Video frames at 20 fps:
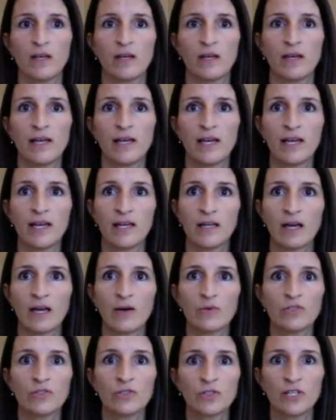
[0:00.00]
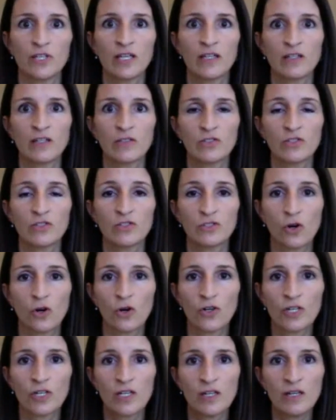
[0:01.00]
and I was getting
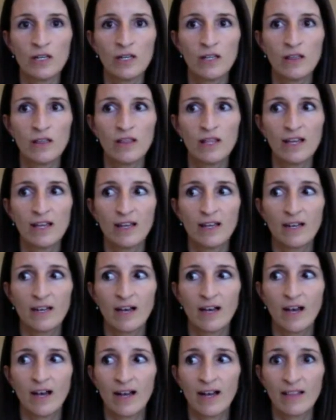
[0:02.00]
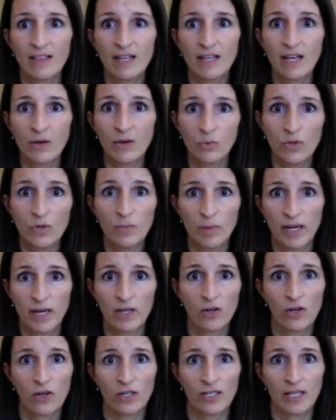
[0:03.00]
started, then I think I would buy
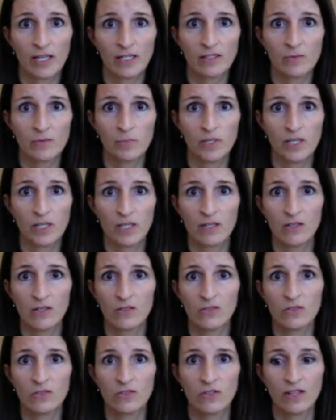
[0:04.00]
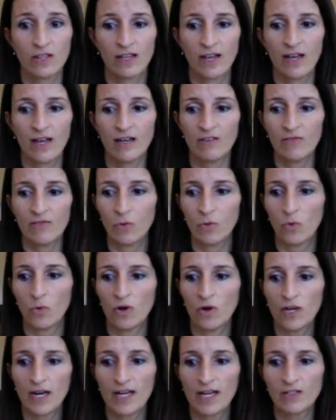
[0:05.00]
card kits, because they kind of
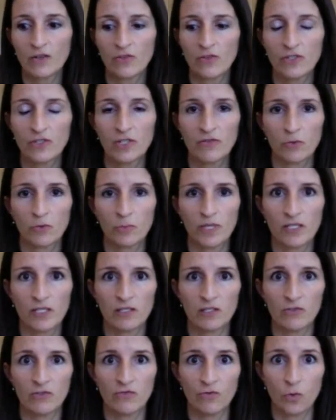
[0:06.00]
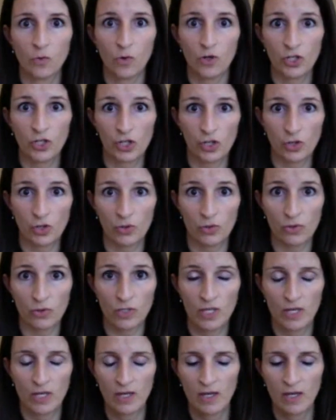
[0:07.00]
organize all the different pieces for you.